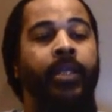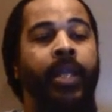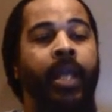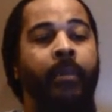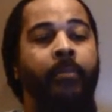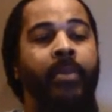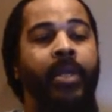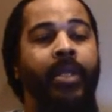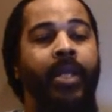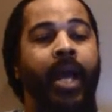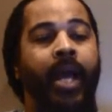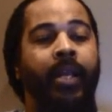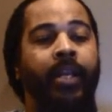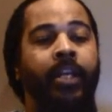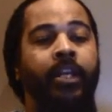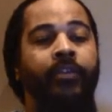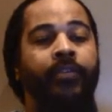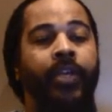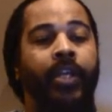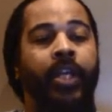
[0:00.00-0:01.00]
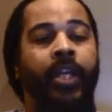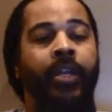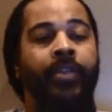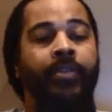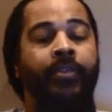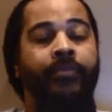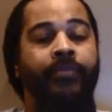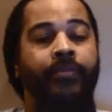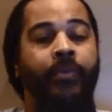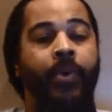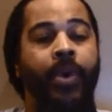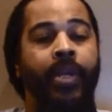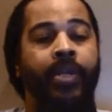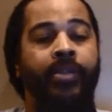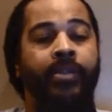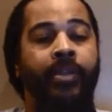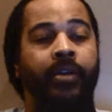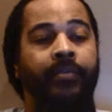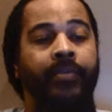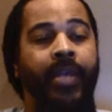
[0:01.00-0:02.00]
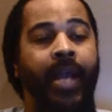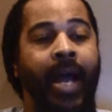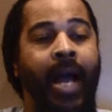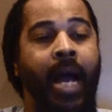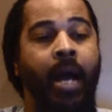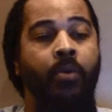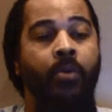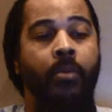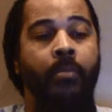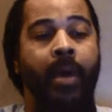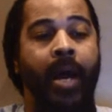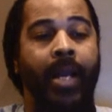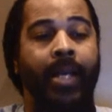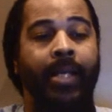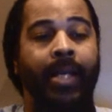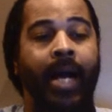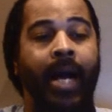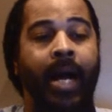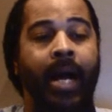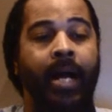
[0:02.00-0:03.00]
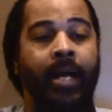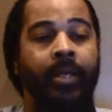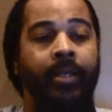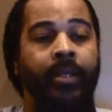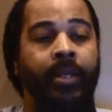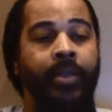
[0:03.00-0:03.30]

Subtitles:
let me not hear again the voice of Yahweh my God,